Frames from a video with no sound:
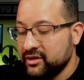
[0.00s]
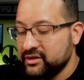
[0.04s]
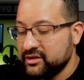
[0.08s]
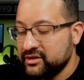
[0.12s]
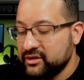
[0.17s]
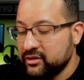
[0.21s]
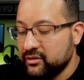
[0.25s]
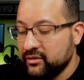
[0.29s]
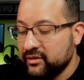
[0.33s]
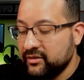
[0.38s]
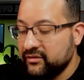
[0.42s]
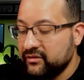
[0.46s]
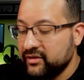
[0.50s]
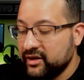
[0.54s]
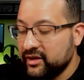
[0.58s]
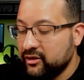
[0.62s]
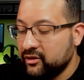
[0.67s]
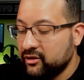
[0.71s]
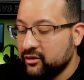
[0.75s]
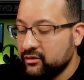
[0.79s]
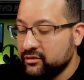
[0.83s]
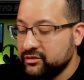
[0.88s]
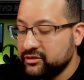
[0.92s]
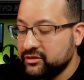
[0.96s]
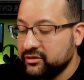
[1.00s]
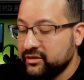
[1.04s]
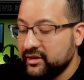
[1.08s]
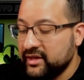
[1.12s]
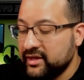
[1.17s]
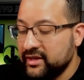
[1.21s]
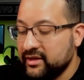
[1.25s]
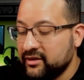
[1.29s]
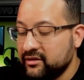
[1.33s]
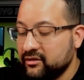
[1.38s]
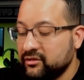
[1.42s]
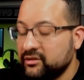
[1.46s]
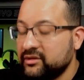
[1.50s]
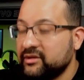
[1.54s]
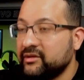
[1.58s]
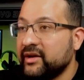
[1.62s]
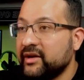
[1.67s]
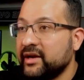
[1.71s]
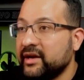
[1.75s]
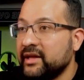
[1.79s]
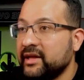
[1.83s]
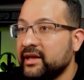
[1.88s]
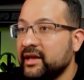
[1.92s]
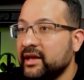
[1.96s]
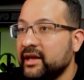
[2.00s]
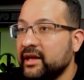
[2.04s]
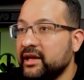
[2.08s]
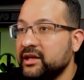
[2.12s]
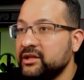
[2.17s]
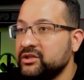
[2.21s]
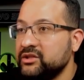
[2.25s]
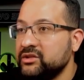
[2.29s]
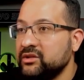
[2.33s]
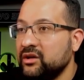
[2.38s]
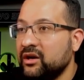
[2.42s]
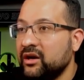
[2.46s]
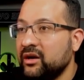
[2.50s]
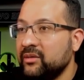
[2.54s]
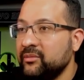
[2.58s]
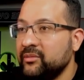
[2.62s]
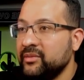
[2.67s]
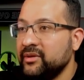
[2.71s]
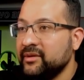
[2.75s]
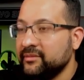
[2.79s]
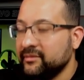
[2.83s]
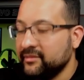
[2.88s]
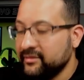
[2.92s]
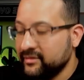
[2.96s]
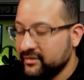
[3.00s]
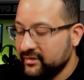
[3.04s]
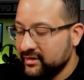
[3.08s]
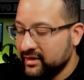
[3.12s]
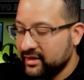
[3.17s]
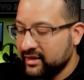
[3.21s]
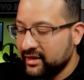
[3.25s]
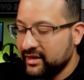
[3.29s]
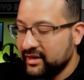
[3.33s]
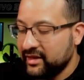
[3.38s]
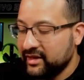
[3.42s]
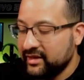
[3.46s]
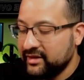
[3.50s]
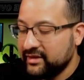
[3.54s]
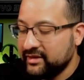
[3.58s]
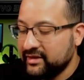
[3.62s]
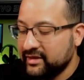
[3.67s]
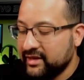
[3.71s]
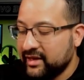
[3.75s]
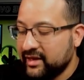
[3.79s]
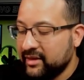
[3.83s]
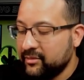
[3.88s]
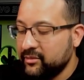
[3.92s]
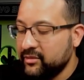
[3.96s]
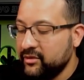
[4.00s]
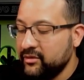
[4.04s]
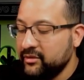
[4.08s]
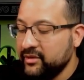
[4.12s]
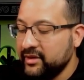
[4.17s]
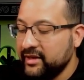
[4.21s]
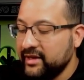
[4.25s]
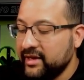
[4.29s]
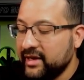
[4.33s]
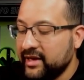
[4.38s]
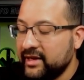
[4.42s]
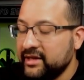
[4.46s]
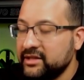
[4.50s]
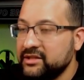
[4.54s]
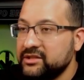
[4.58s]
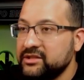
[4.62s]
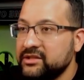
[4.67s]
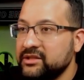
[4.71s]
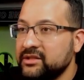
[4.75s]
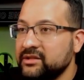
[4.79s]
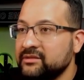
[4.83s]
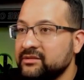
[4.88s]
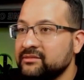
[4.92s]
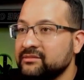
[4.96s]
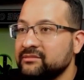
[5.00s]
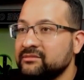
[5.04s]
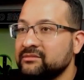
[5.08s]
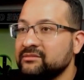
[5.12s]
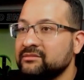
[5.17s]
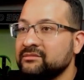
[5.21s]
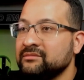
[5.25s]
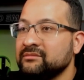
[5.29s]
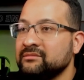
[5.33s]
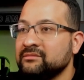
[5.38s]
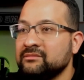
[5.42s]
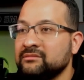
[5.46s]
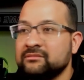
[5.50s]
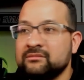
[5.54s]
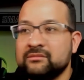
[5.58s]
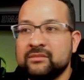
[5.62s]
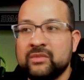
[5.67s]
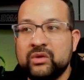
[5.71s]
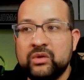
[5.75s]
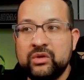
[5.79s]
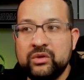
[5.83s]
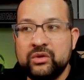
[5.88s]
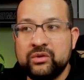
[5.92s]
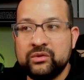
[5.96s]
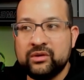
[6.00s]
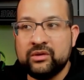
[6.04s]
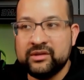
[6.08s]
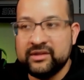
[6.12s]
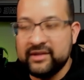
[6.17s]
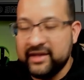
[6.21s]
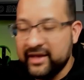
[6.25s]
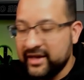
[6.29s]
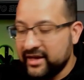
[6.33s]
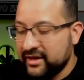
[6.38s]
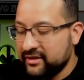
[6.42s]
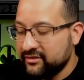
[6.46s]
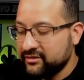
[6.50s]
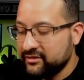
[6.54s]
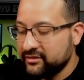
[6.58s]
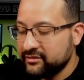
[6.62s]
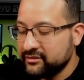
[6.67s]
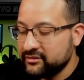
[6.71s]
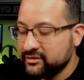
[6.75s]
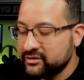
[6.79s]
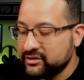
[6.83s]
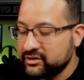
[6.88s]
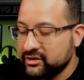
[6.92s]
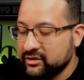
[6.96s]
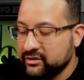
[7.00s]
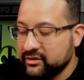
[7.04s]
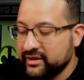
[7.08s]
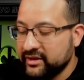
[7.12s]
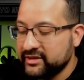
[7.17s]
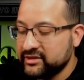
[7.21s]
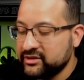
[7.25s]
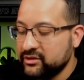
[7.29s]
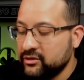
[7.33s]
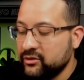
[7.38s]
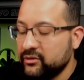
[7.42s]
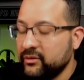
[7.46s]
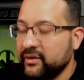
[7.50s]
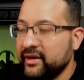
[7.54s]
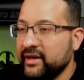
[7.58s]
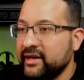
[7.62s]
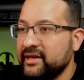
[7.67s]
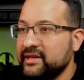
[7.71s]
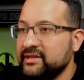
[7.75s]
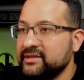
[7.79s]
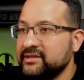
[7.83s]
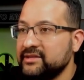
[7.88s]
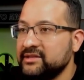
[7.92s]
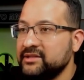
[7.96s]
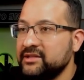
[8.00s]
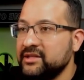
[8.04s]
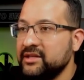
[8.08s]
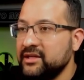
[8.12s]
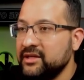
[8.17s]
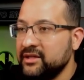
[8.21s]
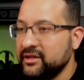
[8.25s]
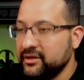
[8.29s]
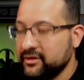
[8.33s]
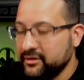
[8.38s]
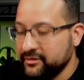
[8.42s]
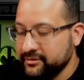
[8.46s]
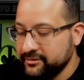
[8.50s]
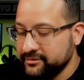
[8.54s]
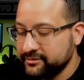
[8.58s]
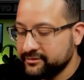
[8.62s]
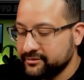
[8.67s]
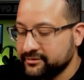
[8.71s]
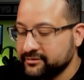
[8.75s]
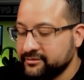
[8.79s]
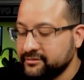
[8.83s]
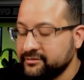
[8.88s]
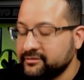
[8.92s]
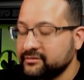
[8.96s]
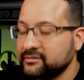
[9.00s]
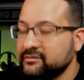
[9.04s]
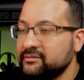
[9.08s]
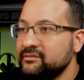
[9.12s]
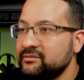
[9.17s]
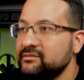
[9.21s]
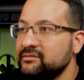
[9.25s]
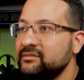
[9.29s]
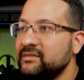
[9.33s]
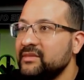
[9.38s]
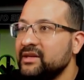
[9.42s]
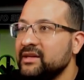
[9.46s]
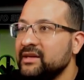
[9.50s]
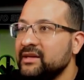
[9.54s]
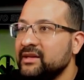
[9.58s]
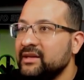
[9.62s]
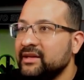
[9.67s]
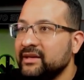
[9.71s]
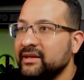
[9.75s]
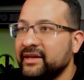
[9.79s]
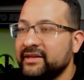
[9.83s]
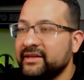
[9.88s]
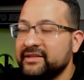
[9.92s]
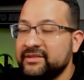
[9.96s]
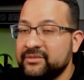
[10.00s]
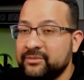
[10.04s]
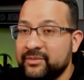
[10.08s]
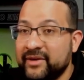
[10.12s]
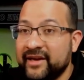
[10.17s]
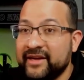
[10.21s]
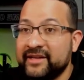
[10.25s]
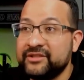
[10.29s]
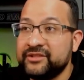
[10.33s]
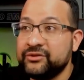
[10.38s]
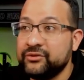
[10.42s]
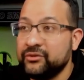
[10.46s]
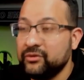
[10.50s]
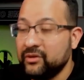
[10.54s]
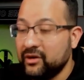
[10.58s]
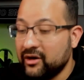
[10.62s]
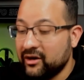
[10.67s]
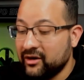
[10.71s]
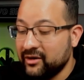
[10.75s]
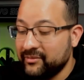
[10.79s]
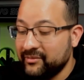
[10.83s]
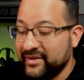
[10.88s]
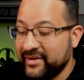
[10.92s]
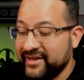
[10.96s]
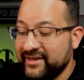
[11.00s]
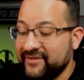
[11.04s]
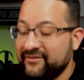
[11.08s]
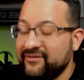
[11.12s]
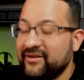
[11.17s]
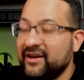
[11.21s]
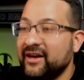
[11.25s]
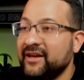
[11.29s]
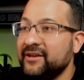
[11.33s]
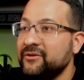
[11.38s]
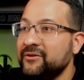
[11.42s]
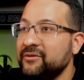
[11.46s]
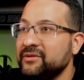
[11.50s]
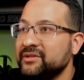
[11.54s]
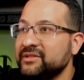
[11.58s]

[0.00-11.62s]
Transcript: So if I go to here, try htop and wget, you don't have. So let's go exit here. Let's back to our make file.